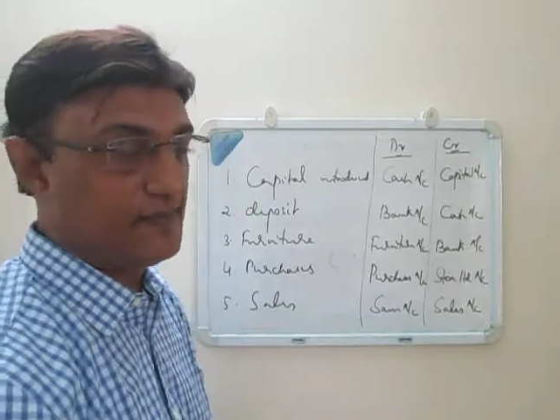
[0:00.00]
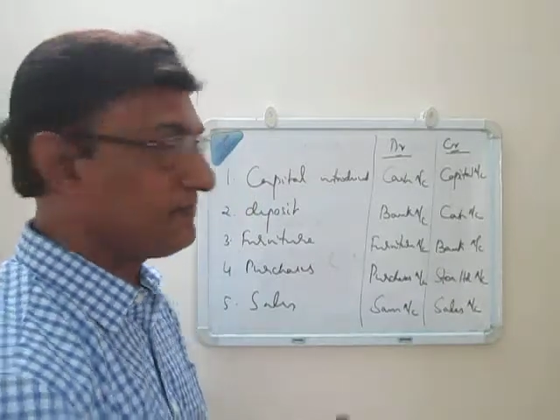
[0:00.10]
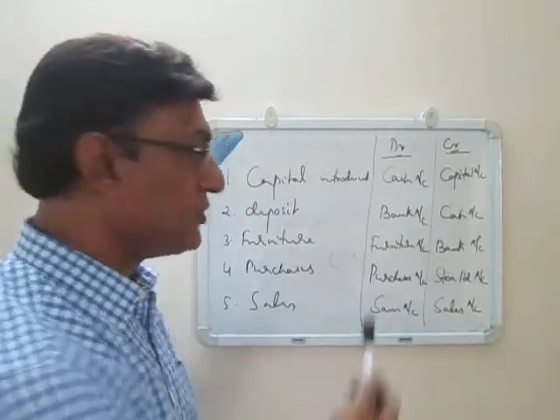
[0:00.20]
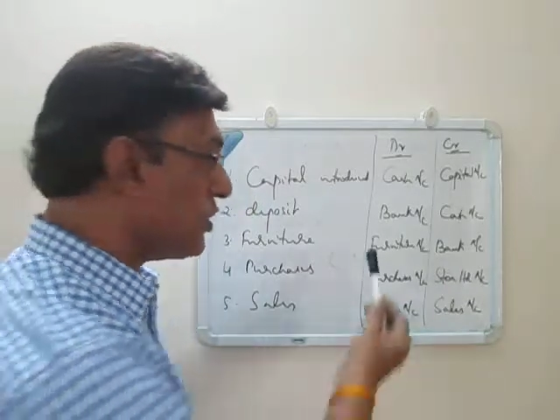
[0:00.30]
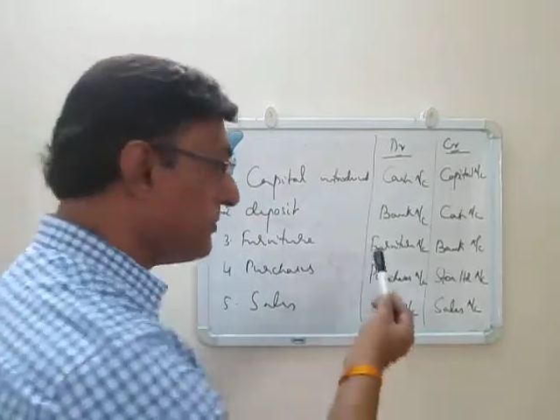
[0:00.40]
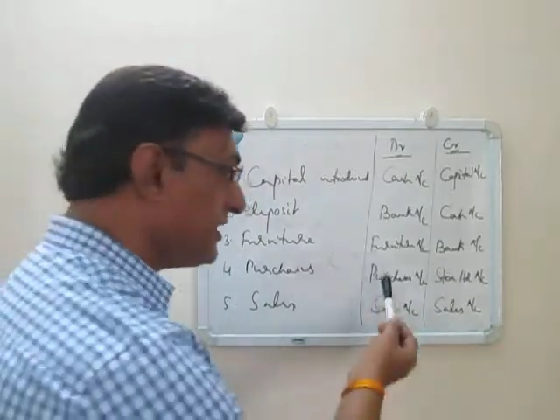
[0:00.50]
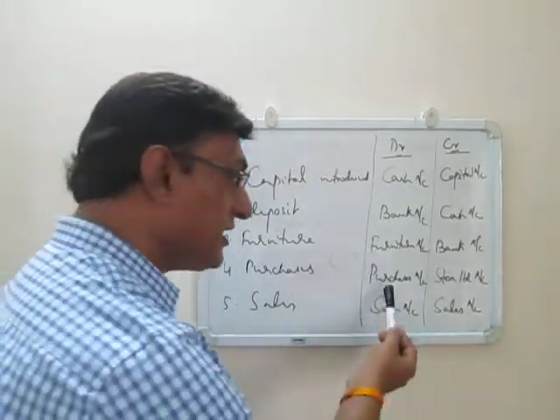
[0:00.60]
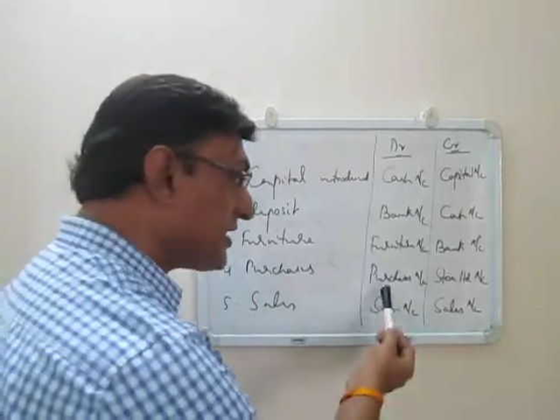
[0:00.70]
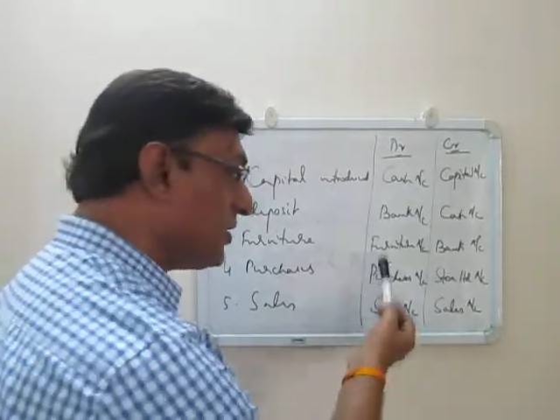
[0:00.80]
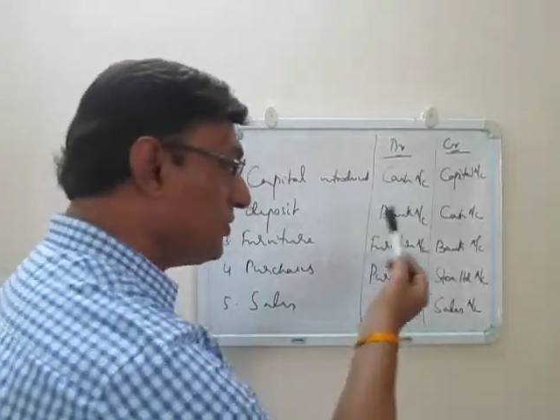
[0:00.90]
Nominal
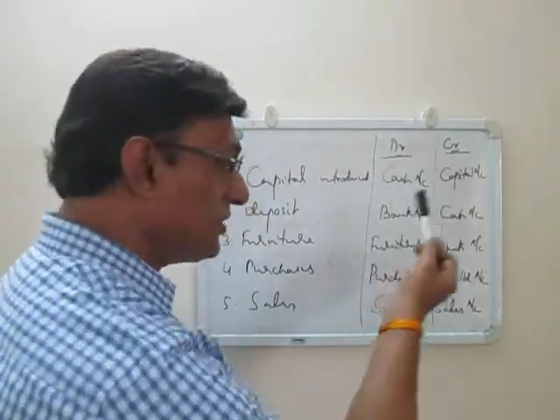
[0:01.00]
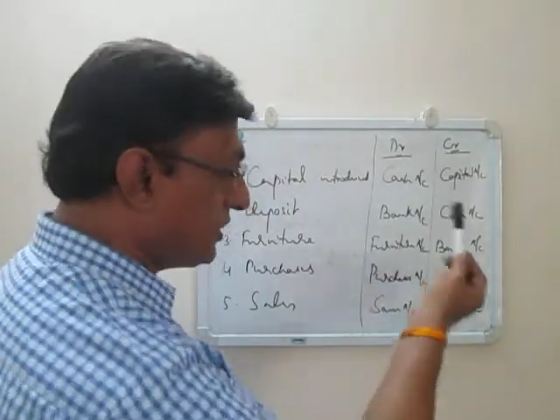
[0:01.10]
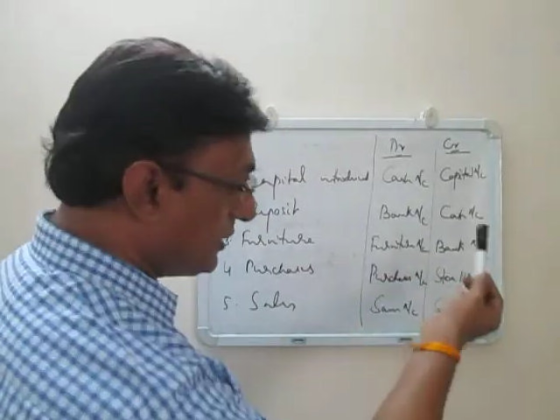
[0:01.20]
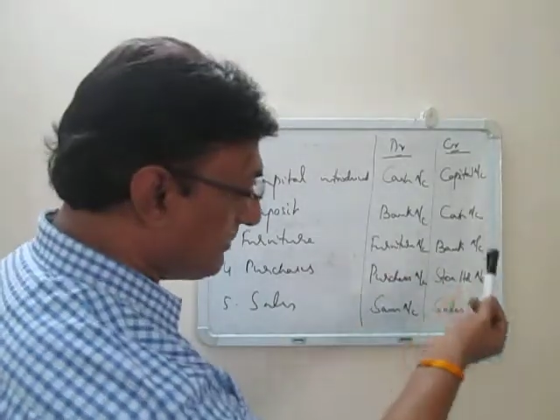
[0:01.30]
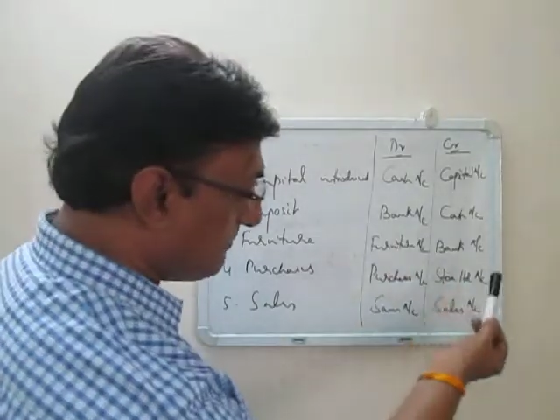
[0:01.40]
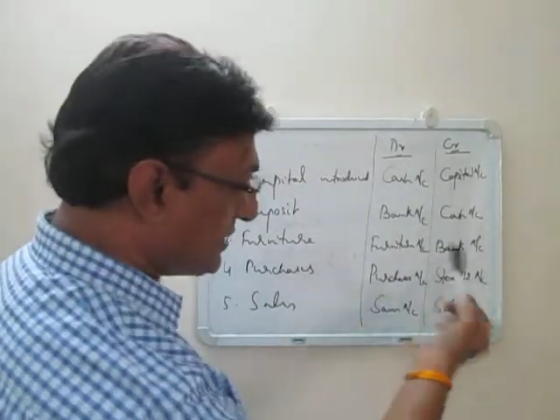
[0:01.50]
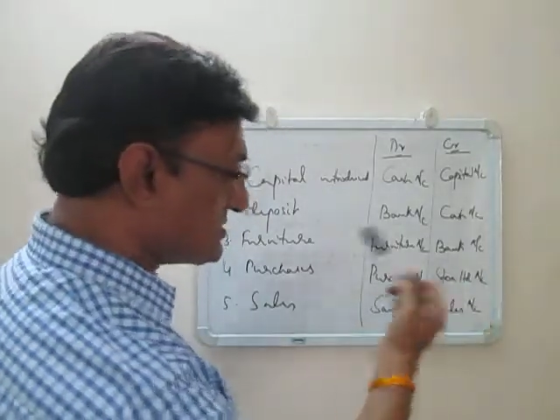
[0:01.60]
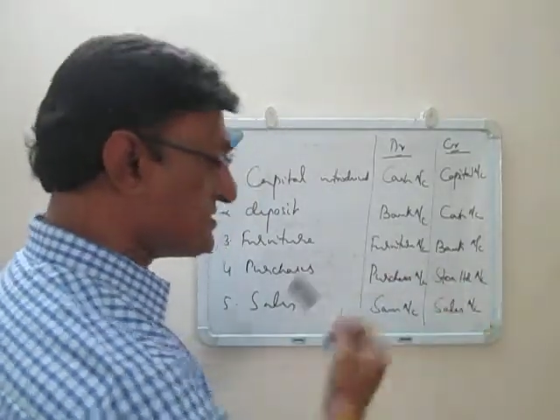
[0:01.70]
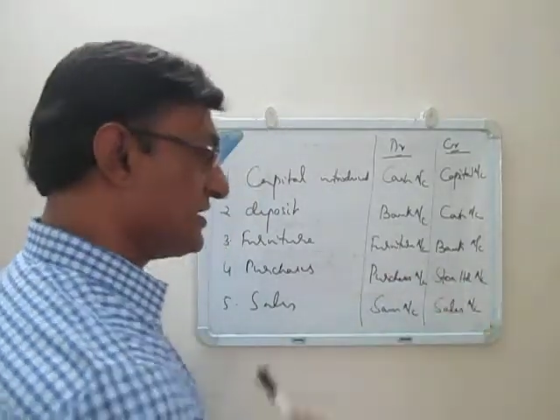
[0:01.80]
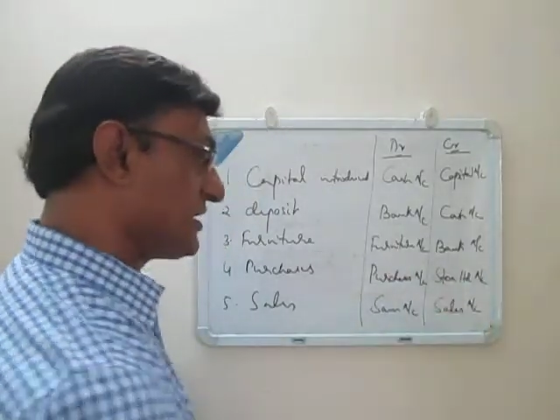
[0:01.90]
account,
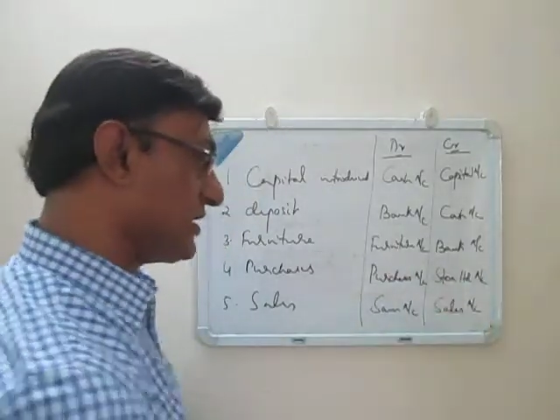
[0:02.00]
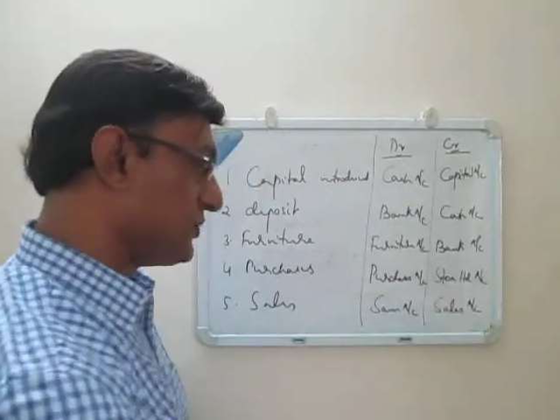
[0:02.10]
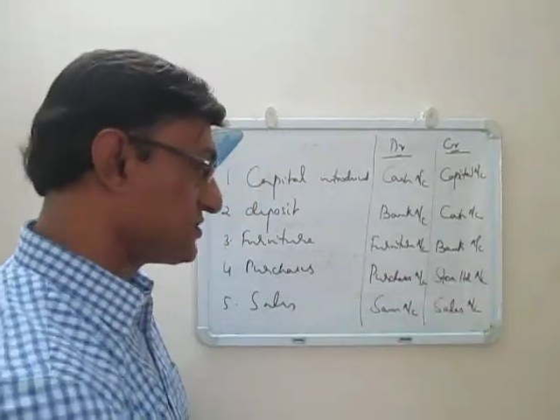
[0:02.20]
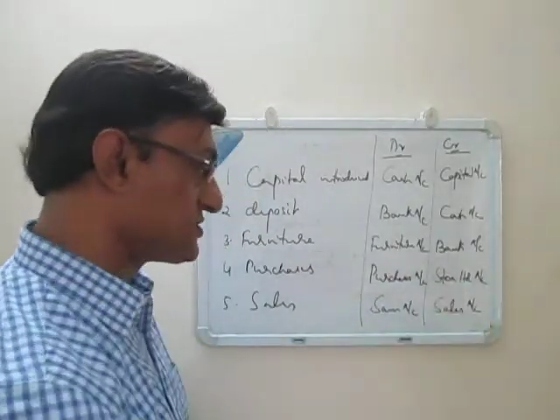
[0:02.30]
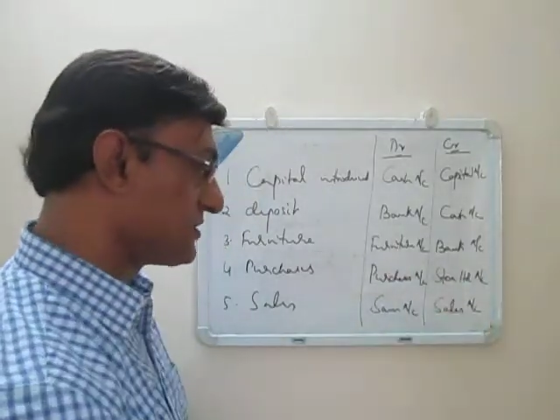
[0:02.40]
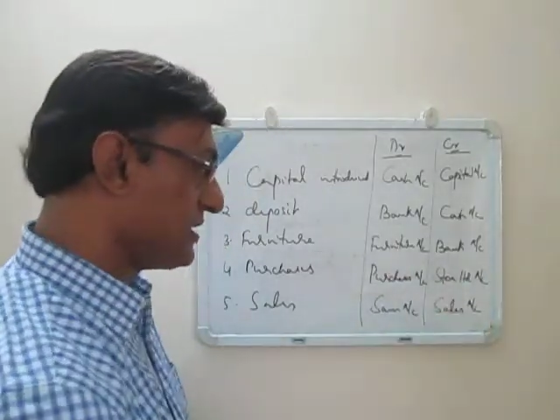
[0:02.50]
personal account.